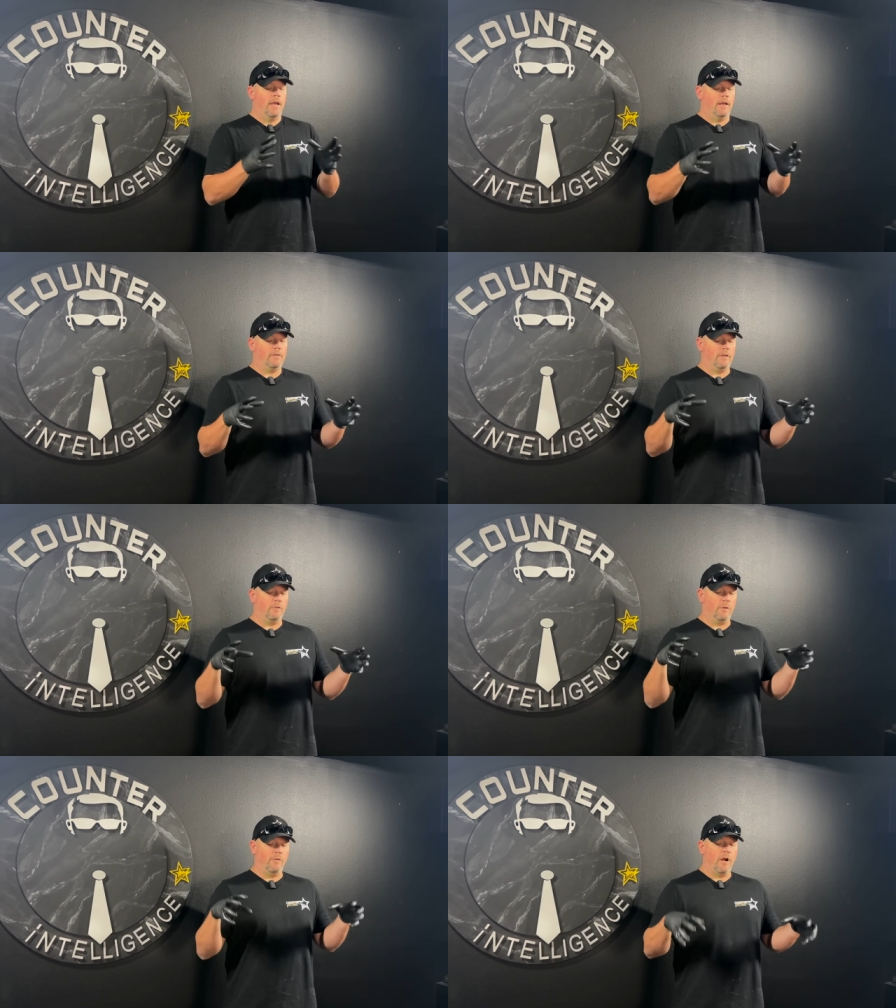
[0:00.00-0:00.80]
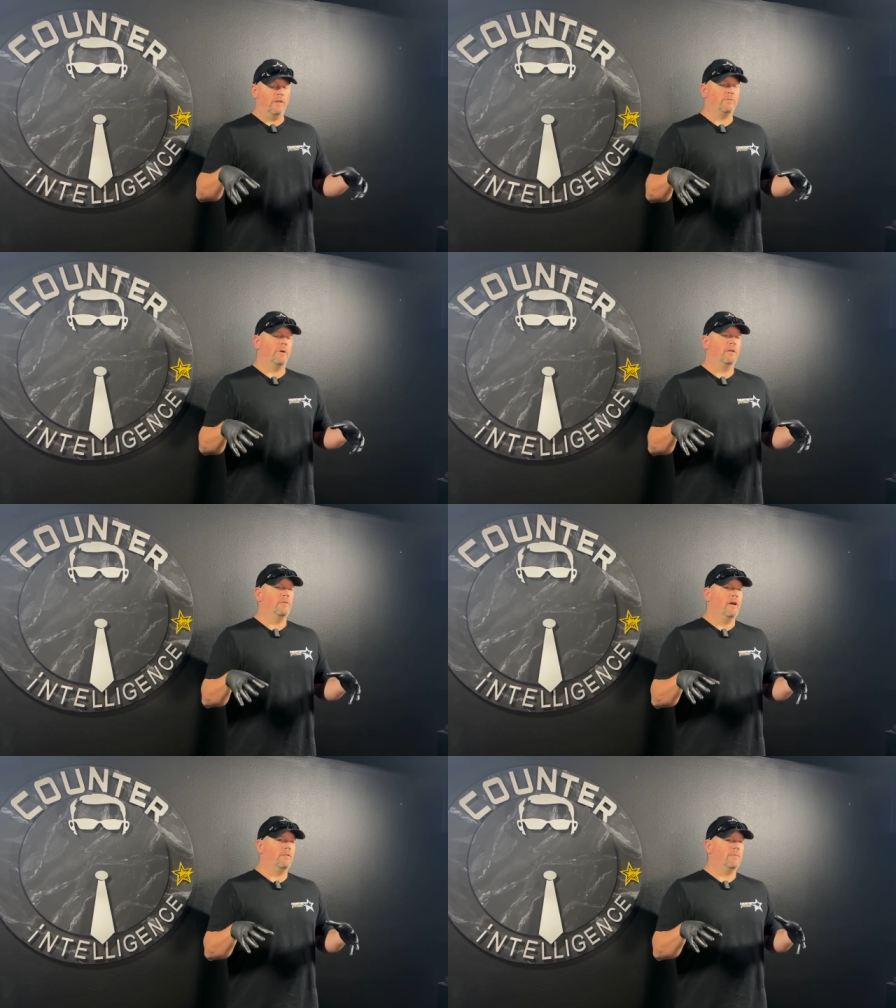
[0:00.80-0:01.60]
And since we've already sprayed it
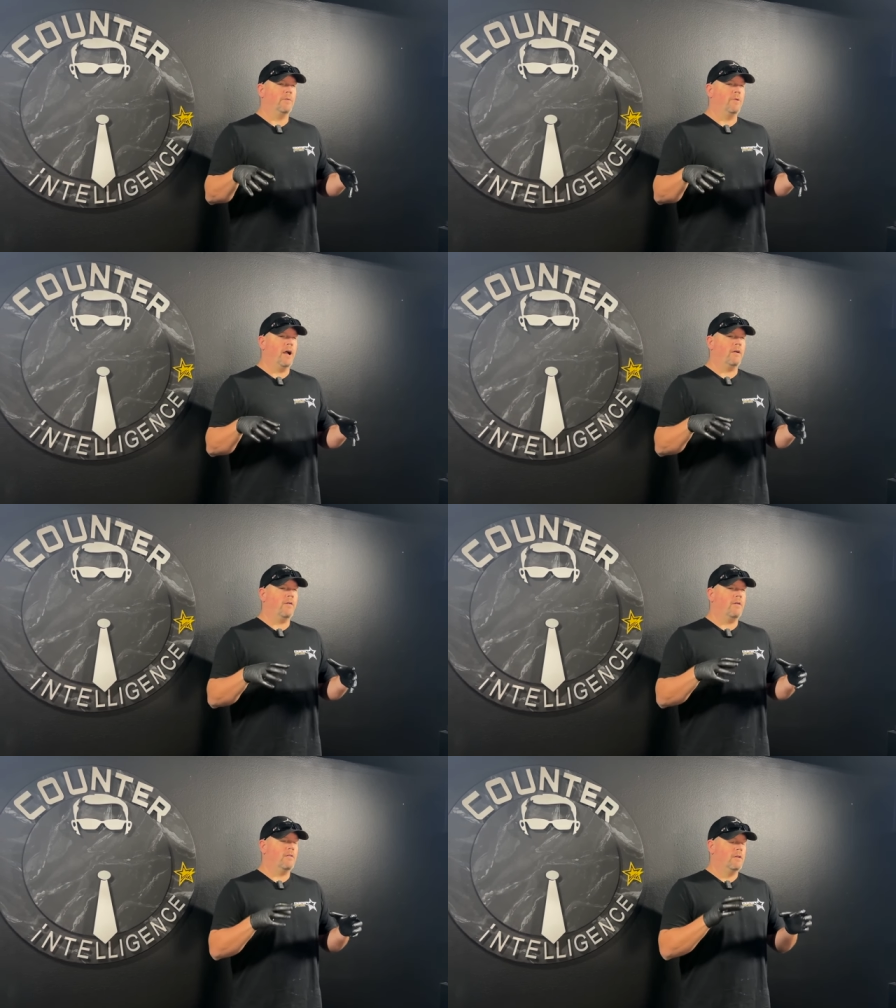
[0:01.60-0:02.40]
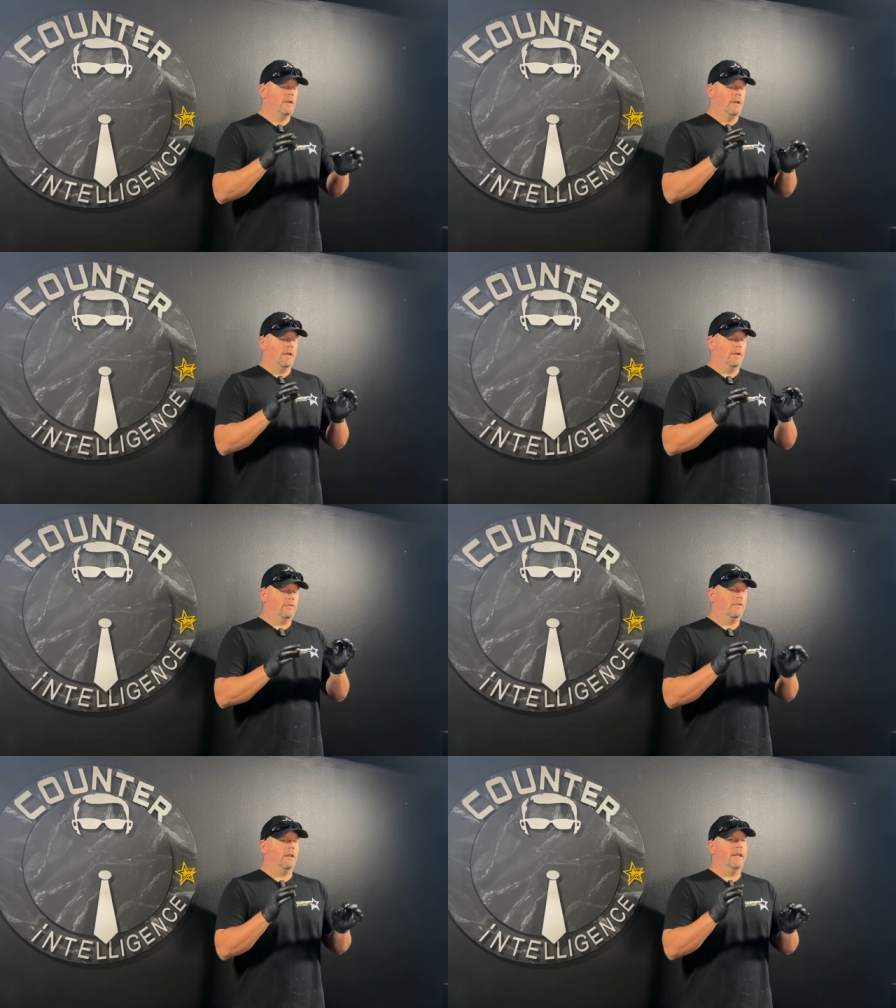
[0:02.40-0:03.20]
with isopropyl alcohol, it's
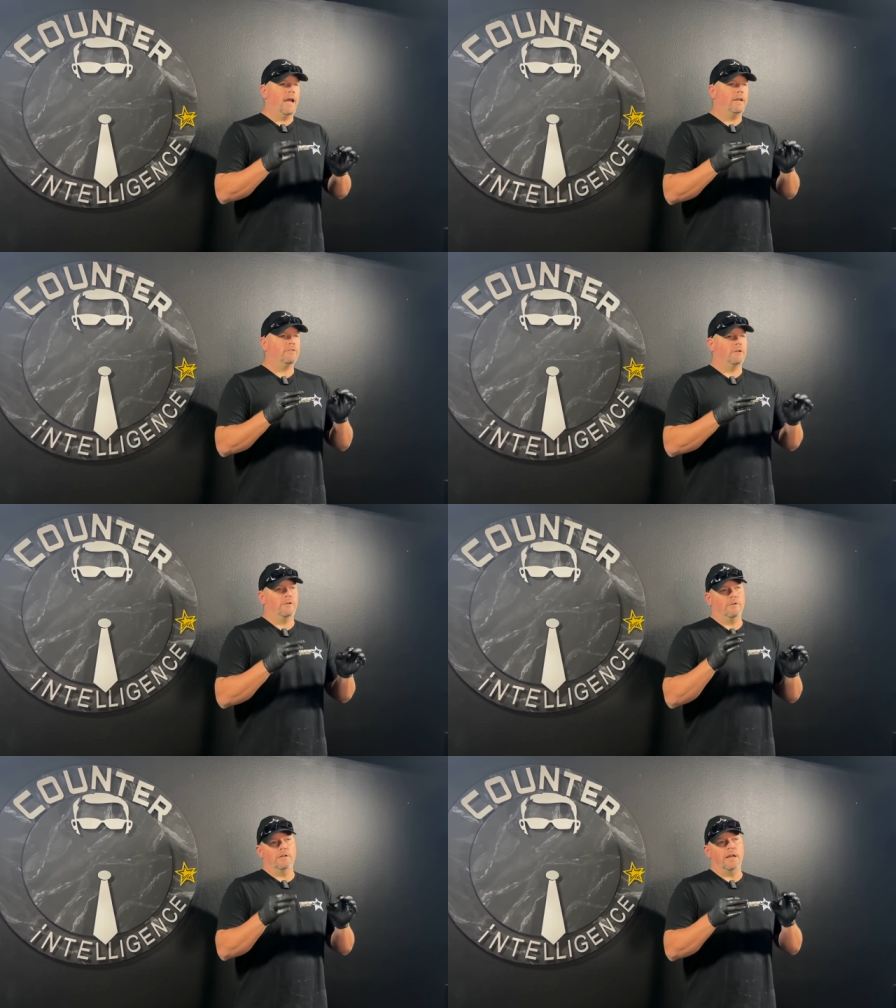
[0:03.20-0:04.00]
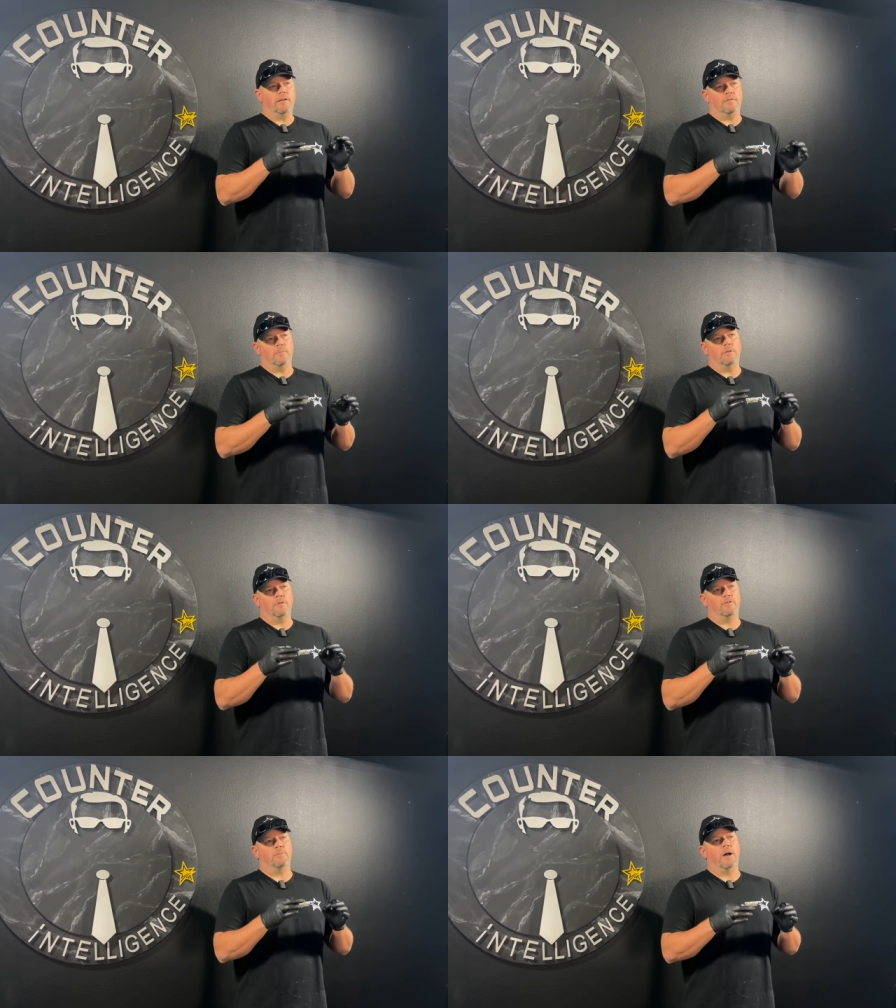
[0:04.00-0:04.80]
going to naturally create some
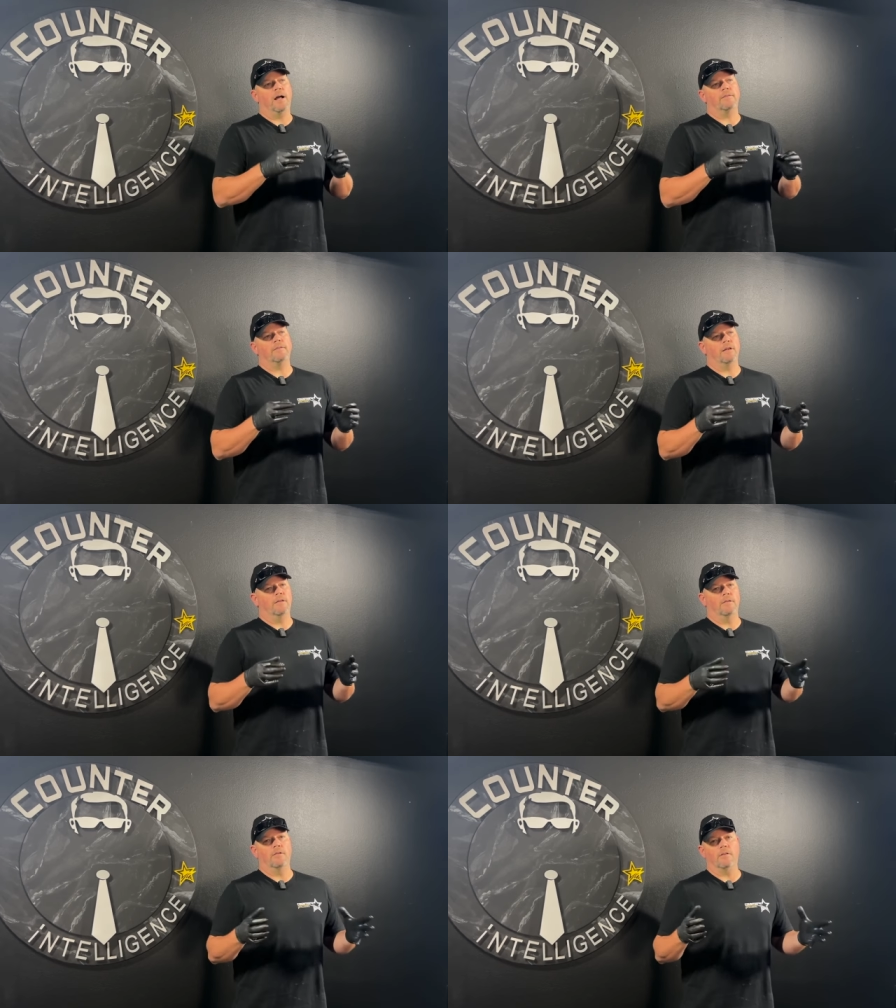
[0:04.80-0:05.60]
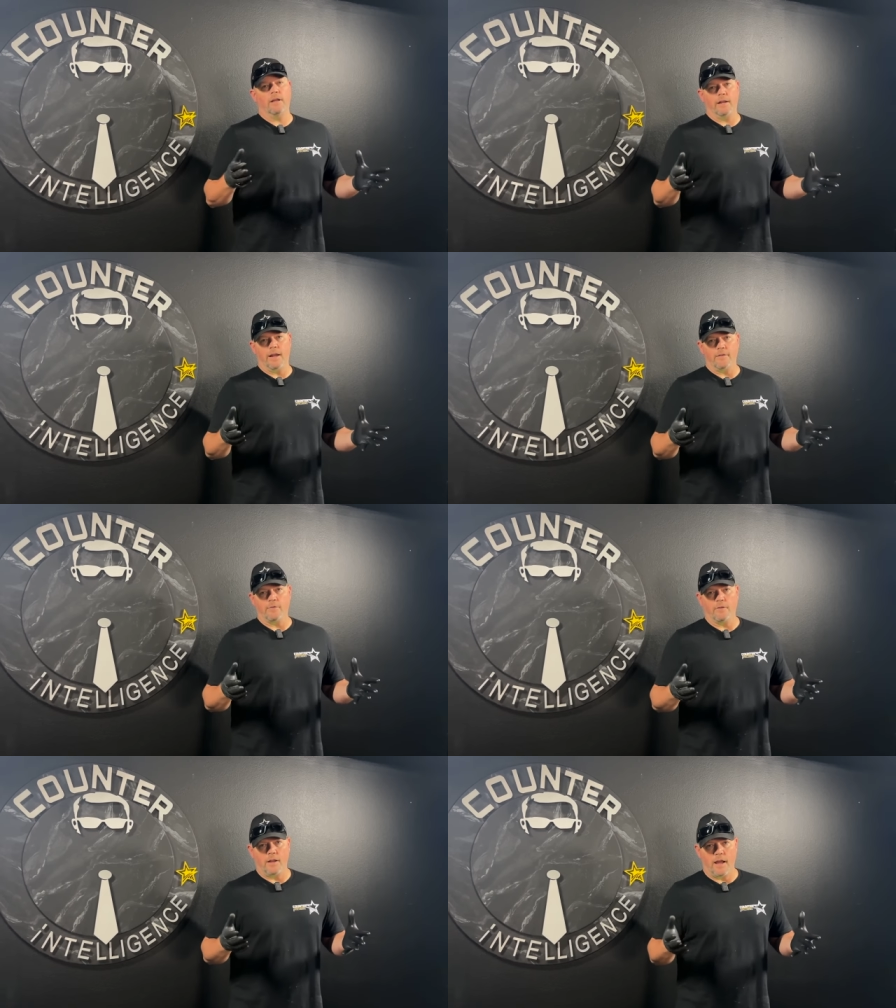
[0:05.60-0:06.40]
little spots that look like
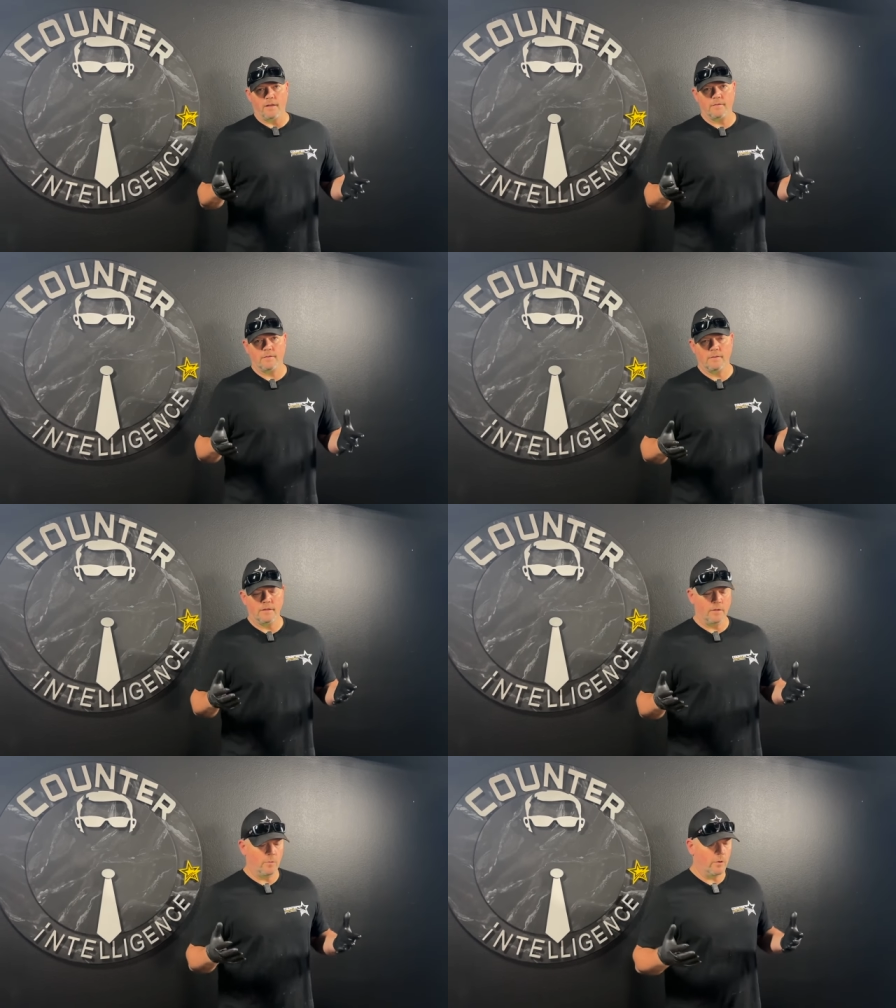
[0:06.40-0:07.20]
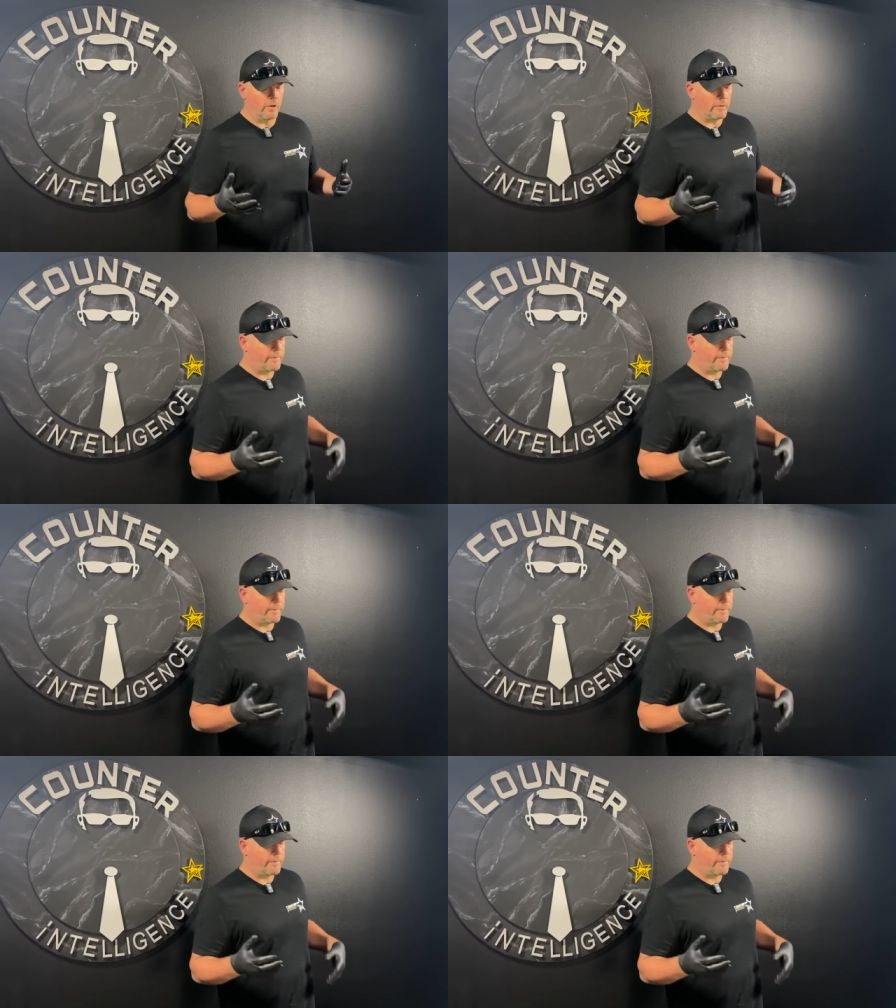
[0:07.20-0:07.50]
natural knots in the wood.